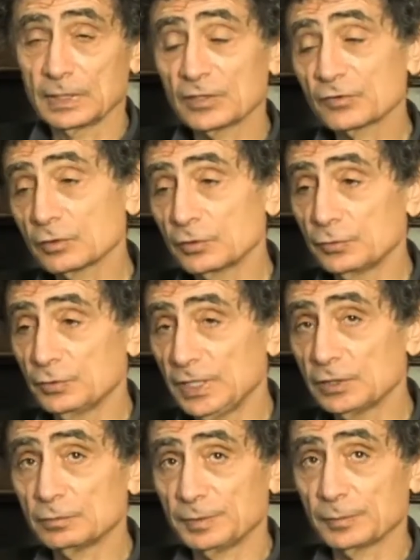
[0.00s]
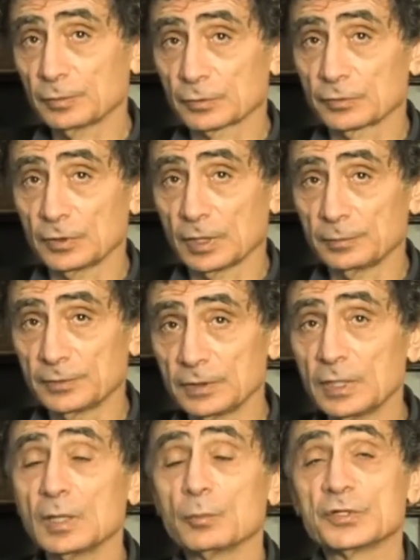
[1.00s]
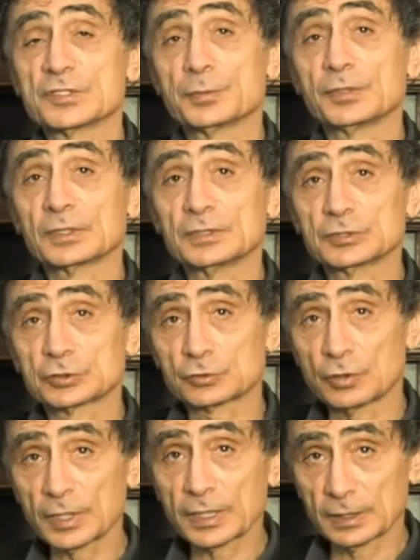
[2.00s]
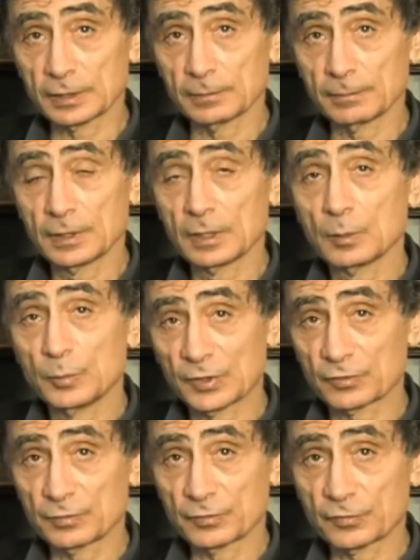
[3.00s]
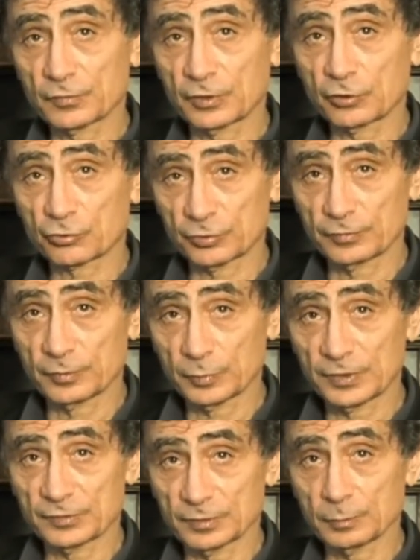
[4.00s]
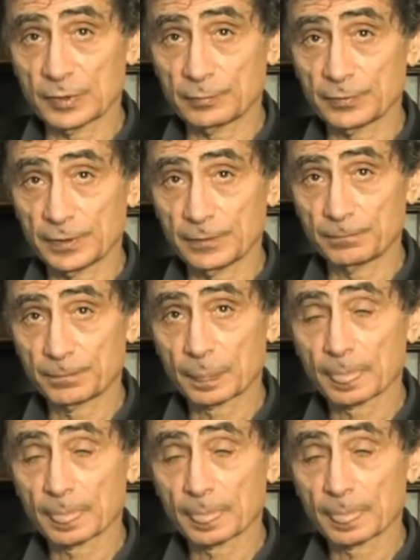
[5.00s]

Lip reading: That's not unique to people who are adopted, but it's particularly strong in them because of this function of implicit memory.